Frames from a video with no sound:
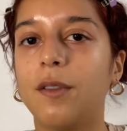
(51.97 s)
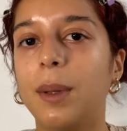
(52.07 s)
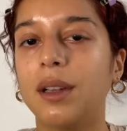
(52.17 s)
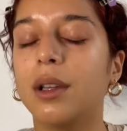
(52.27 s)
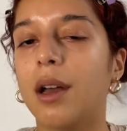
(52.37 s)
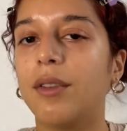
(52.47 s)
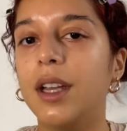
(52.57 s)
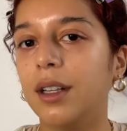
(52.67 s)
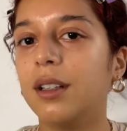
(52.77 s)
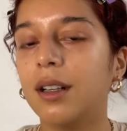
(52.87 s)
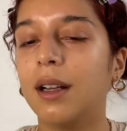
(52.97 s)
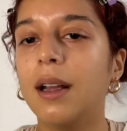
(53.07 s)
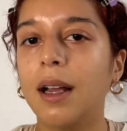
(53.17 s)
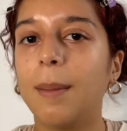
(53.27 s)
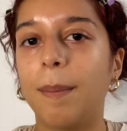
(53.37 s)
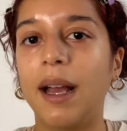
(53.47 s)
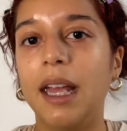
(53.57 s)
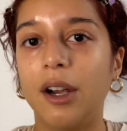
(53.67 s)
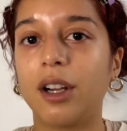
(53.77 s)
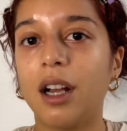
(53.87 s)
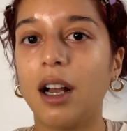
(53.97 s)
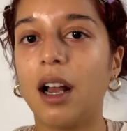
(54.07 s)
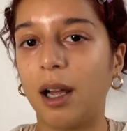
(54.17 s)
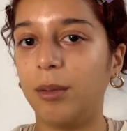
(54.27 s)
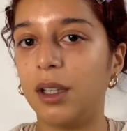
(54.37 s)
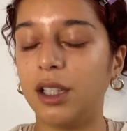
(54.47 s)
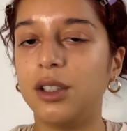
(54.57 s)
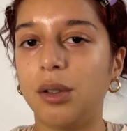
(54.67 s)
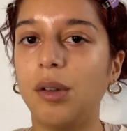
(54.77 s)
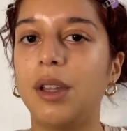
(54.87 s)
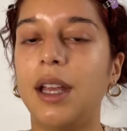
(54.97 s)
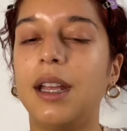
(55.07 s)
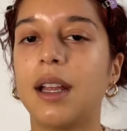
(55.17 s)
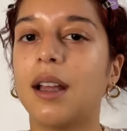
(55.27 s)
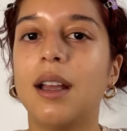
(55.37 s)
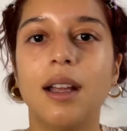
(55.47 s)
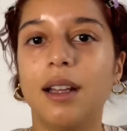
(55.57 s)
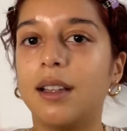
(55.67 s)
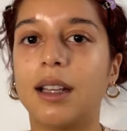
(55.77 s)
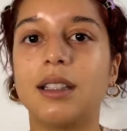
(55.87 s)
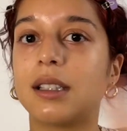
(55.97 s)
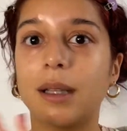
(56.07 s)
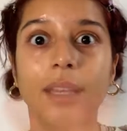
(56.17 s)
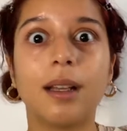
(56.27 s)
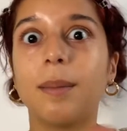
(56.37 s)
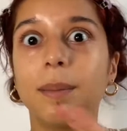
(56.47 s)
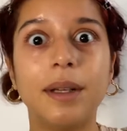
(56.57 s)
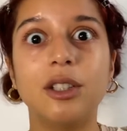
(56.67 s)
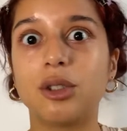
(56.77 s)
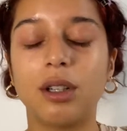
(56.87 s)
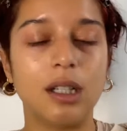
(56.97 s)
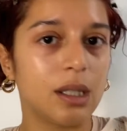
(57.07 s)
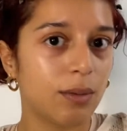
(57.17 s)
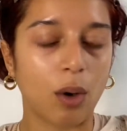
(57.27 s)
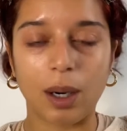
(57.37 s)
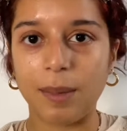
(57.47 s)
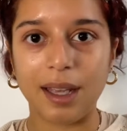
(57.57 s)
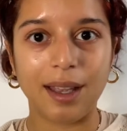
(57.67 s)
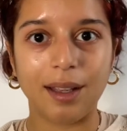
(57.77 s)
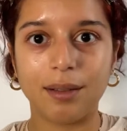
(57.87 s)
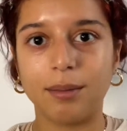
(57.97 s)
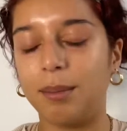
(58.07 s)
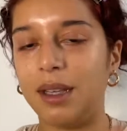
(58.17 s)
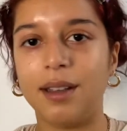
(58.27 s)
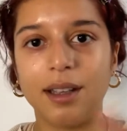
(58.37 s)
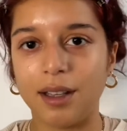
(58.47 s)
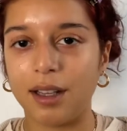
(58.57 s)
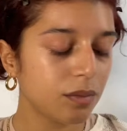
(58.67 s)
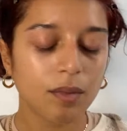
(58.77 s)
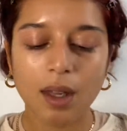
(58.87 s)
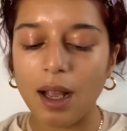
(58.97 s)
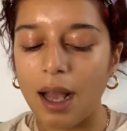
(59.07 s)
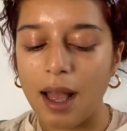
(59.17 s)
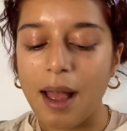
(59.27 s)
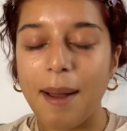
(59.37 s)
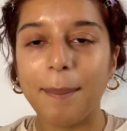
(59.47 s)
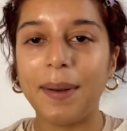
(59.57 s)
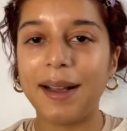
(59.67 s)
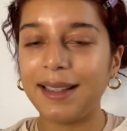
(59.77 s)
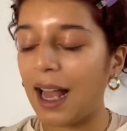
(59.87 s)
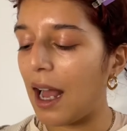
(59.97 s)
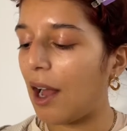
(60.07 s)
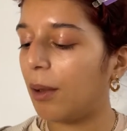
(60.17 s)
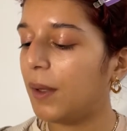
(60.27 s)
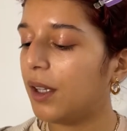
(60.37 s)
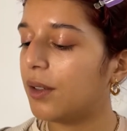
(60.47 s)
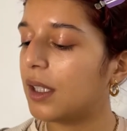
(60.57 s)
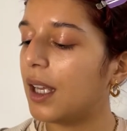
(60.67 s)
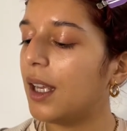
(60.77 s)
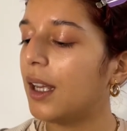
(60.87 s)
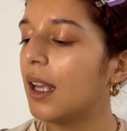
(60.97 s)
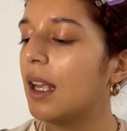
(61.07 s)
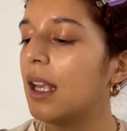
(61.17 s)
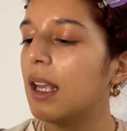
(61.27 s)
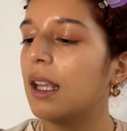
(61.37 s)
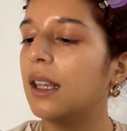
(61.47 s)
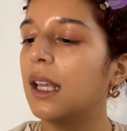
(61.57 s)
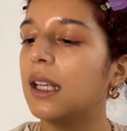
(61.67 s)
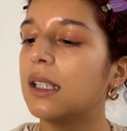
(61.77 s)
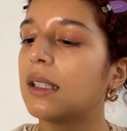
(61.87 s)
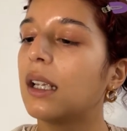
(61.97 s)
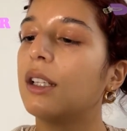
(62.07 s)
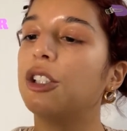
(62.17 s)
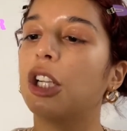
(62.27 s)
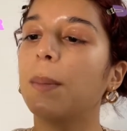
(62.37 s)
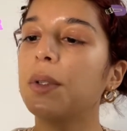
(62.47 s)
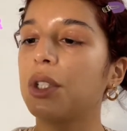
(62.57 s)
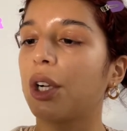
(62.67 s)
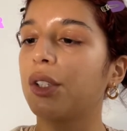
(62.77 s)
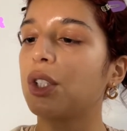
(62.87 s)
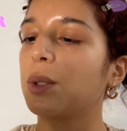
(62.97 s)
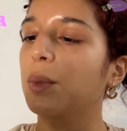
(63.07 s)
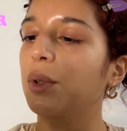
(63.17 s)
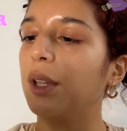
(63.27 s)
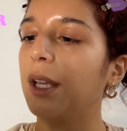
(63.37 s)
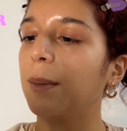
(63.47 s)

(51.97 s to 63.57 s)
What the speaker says: been loving my haircut. I really do think that it's like been transforming me. But yeah, I'll be using this Jumpstart Smoothing